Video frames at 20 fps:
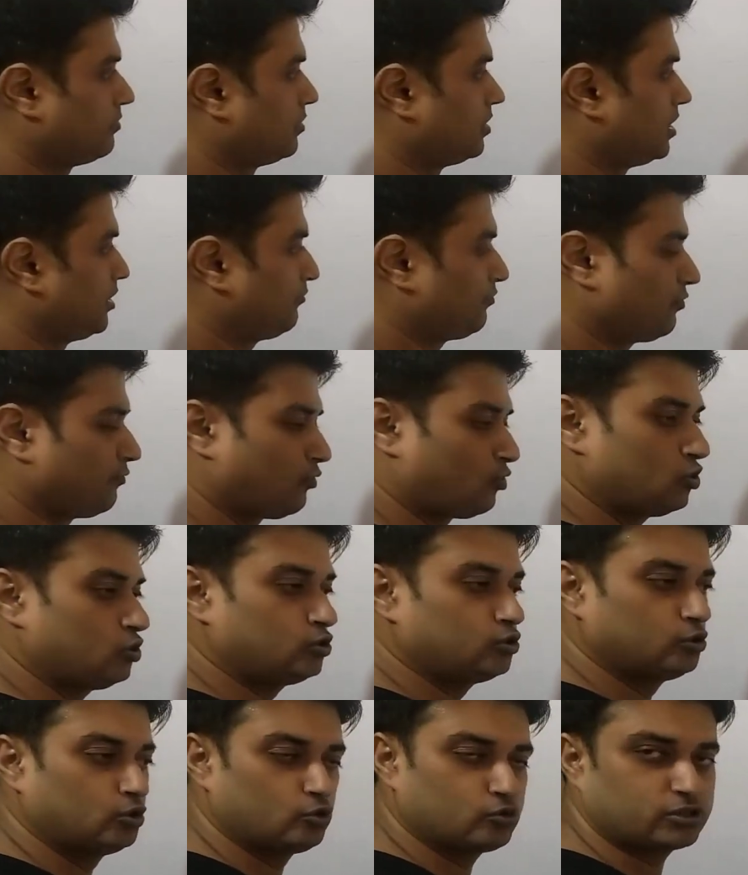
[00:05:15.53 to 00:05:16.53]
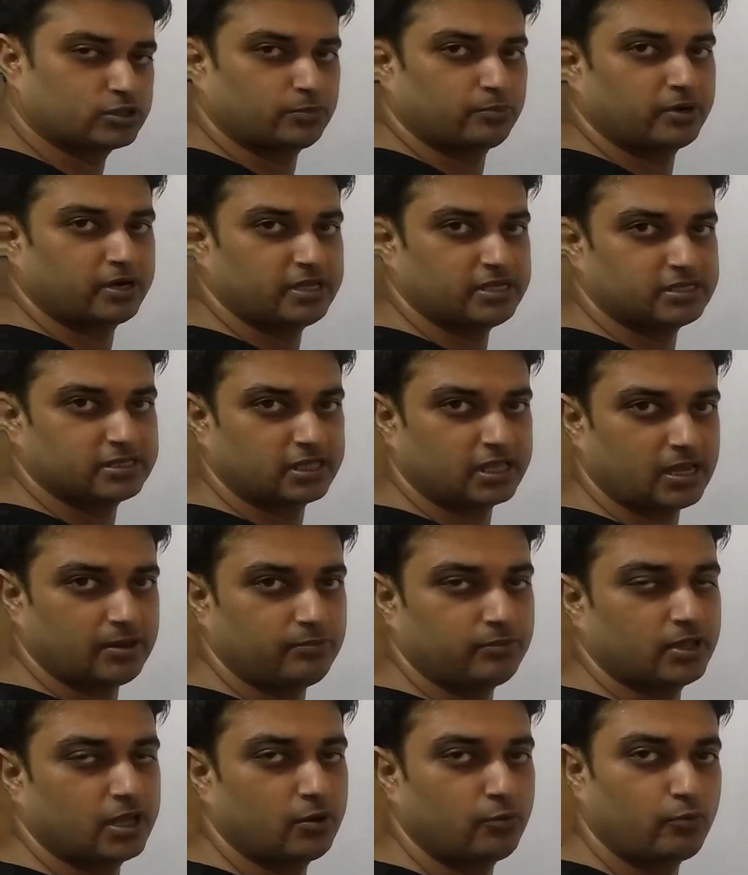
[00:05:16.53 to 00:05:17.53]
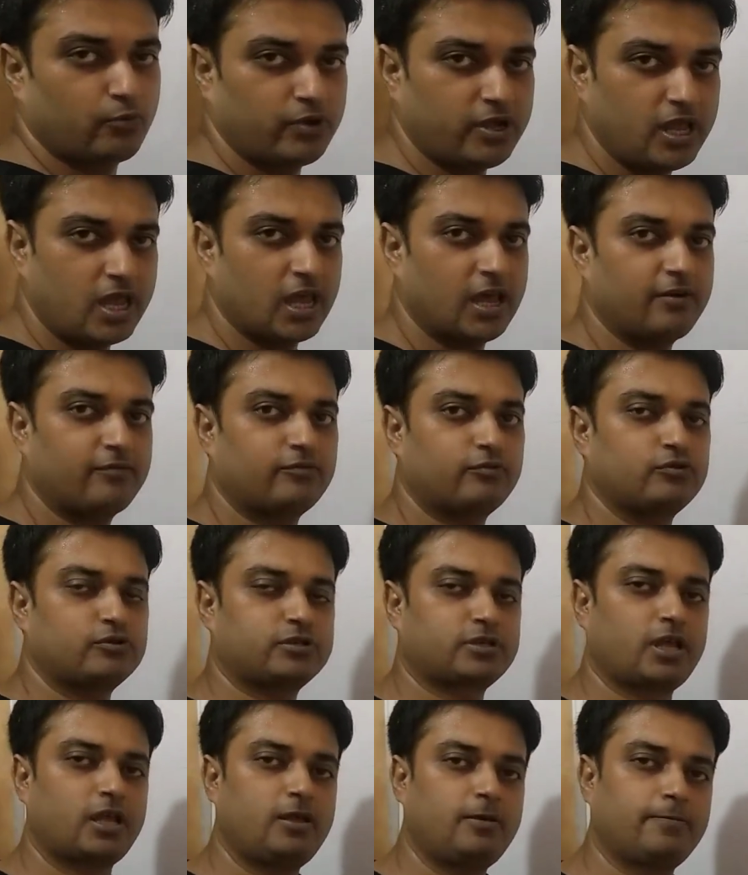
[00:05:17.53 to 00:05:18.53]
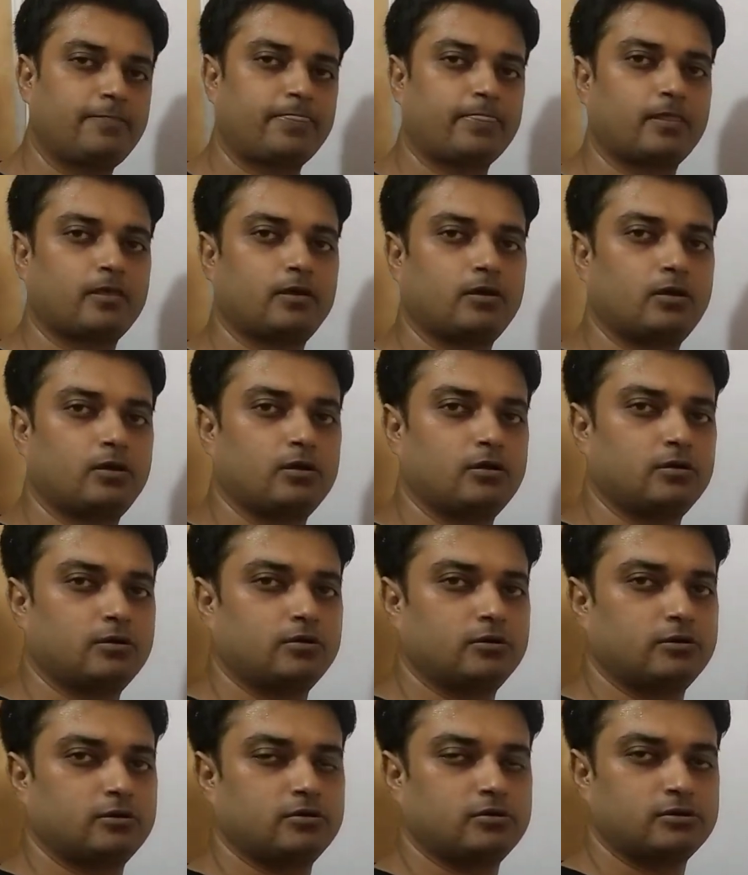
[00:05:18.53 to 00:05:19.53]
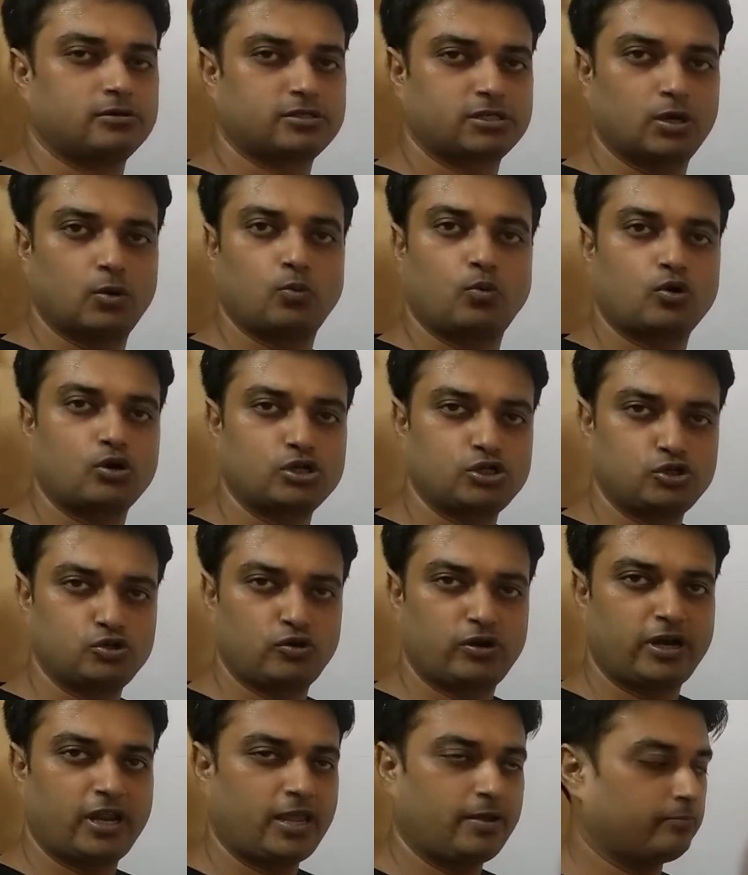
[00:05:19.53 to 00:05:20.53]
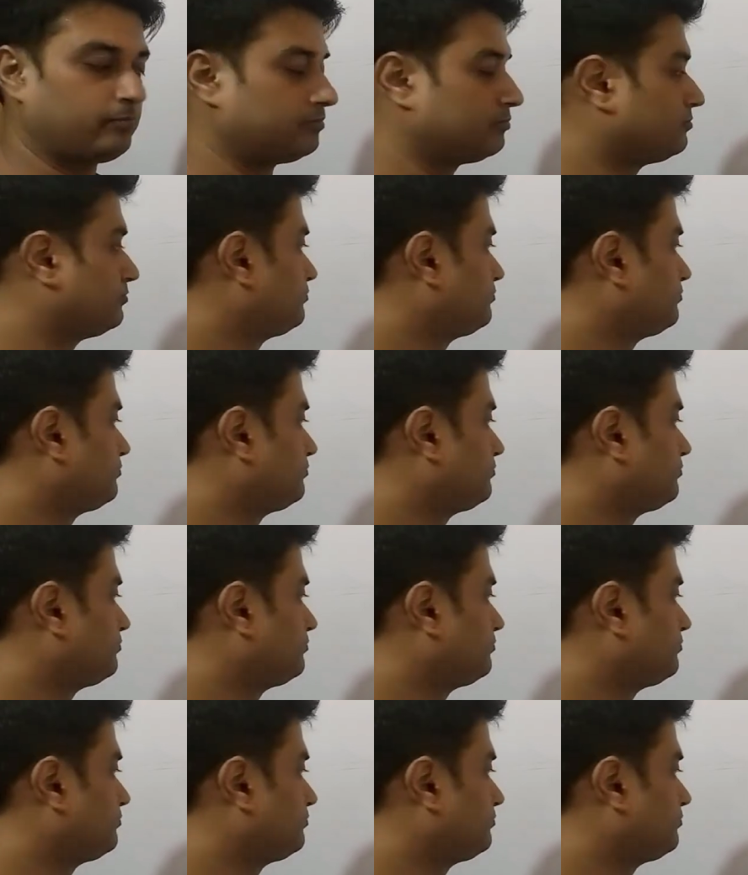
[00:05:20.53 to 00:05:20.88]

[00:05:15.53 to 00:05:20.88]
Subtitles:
If we want to know somebody's name, then we have to say, sir, what is your name?